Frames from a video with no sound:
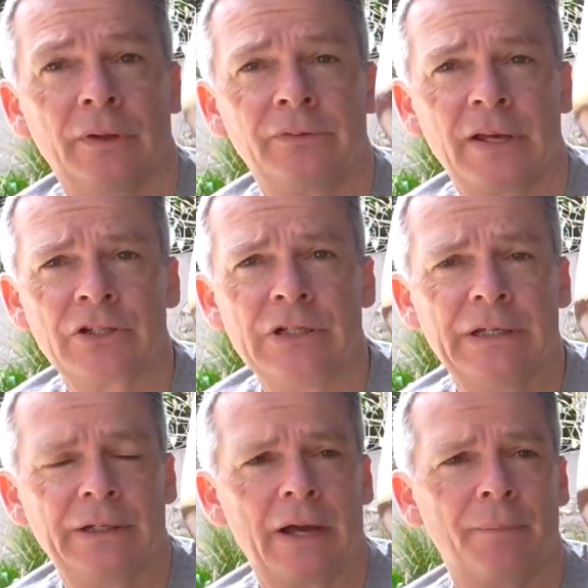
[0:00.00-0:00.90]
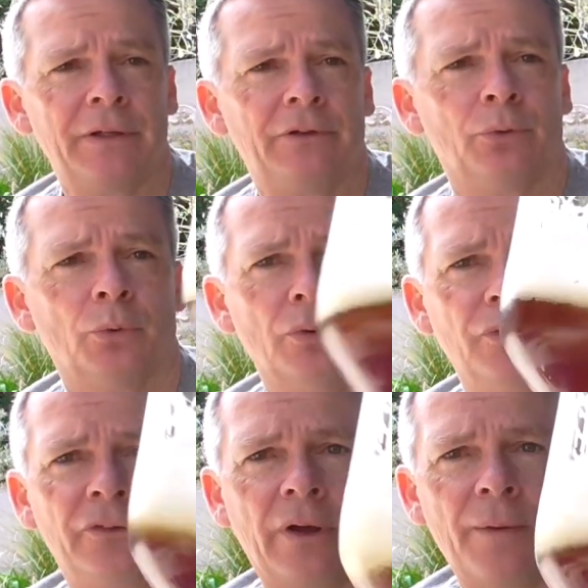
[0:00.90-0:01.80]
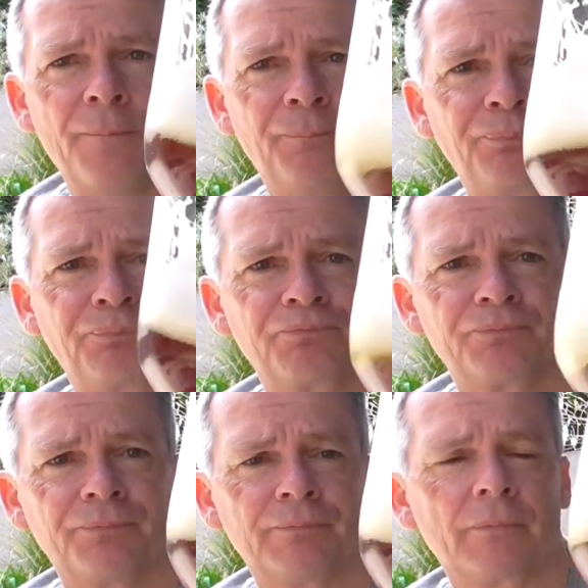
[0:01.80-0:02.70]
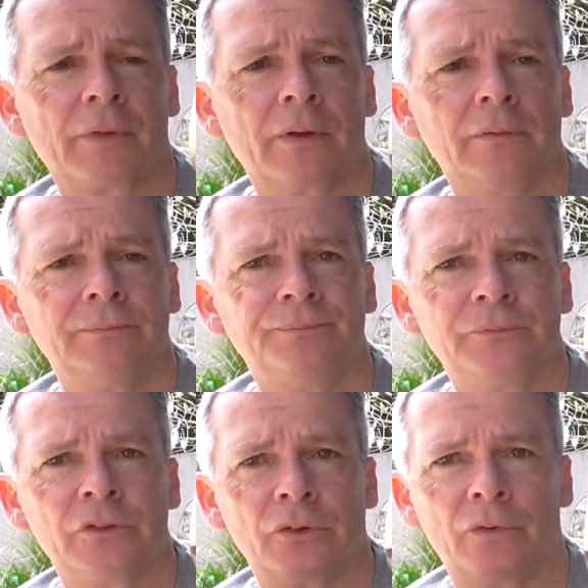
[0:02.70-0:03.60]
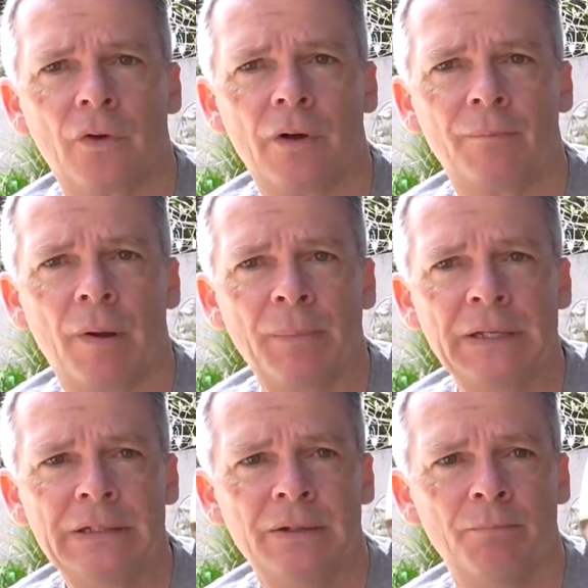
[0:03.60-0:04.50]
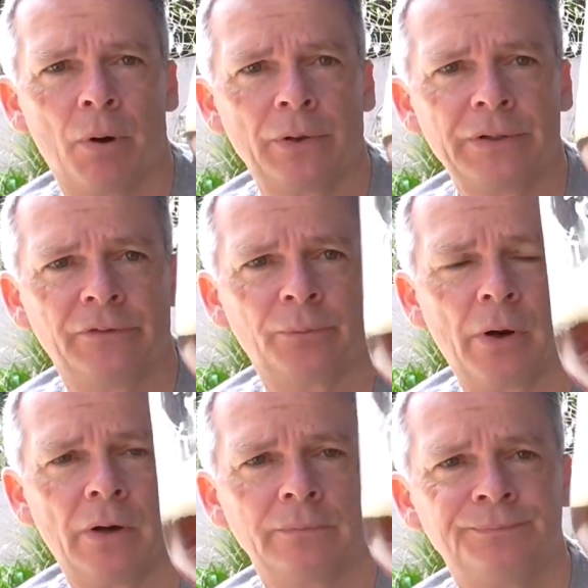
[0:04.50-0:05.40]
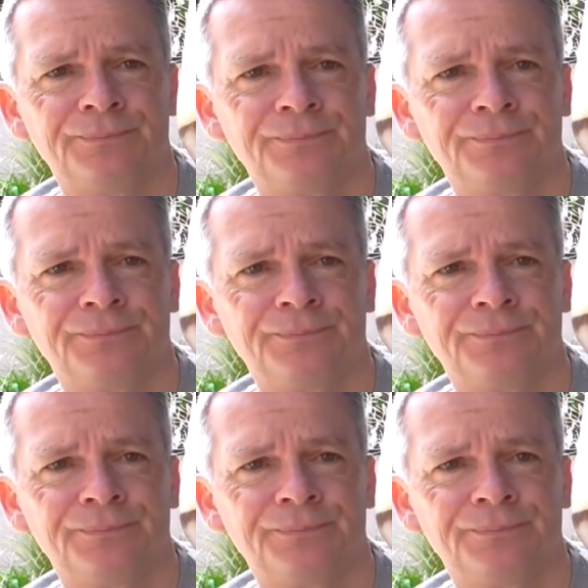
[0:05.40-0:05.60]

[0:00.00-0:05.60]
It's actually getting up there towards sort of a medium body as well.